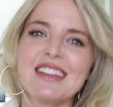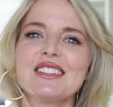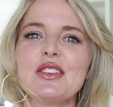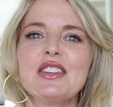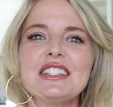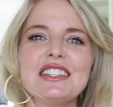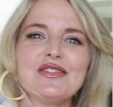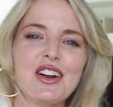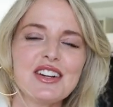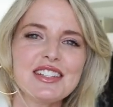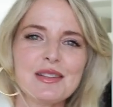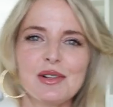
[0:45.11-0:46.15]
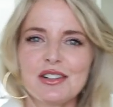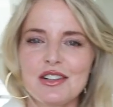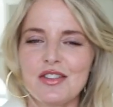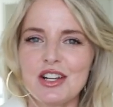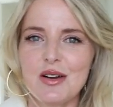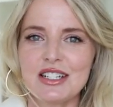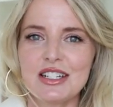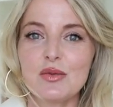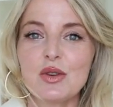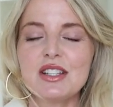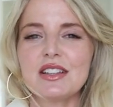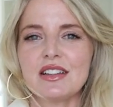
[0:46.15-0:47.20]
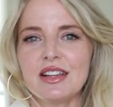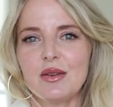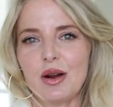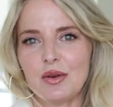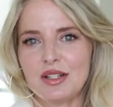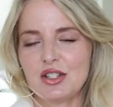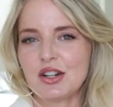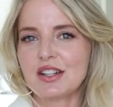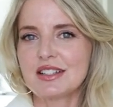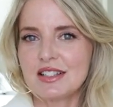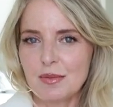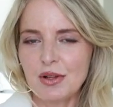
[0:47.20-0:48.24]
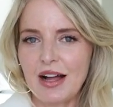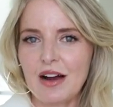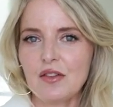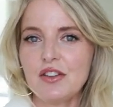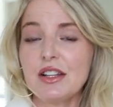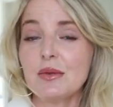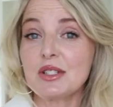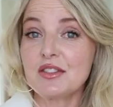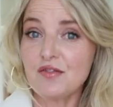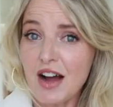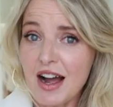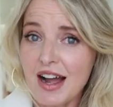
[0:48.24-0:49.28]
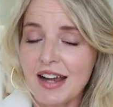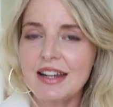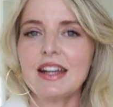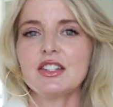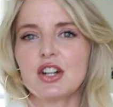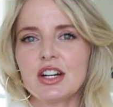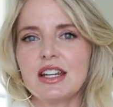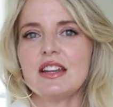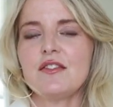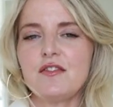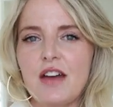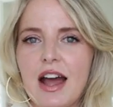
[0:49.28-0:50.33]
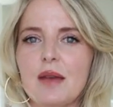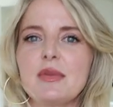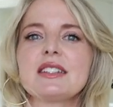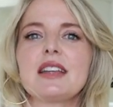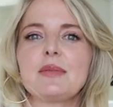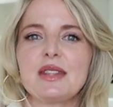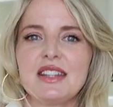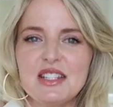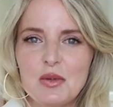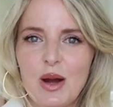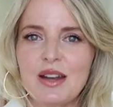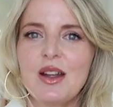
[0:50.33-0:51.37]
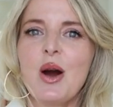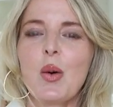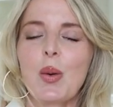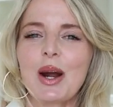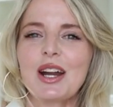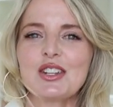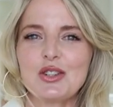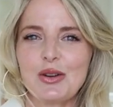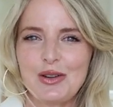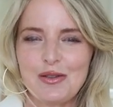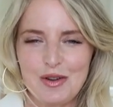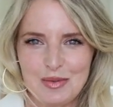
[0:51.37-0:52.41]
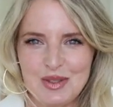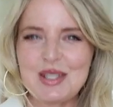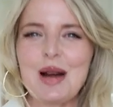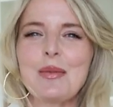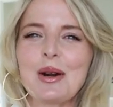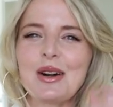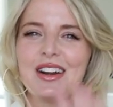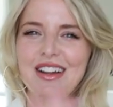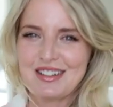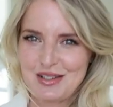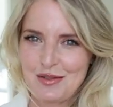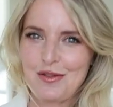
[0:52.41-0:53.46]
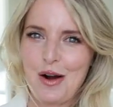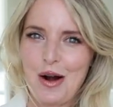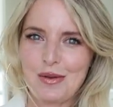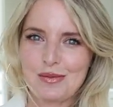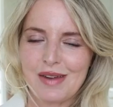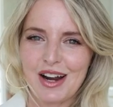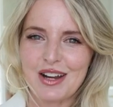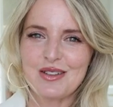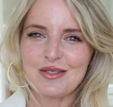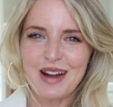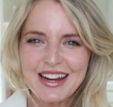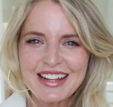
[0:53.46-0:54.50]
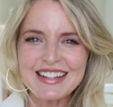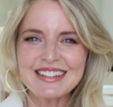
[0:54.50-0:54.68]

So this is very similar to the video I did recently where we took a simple outfit that was fine and turned it into fab, except in this one, we're gonna show you from summer to fall. Are you ready?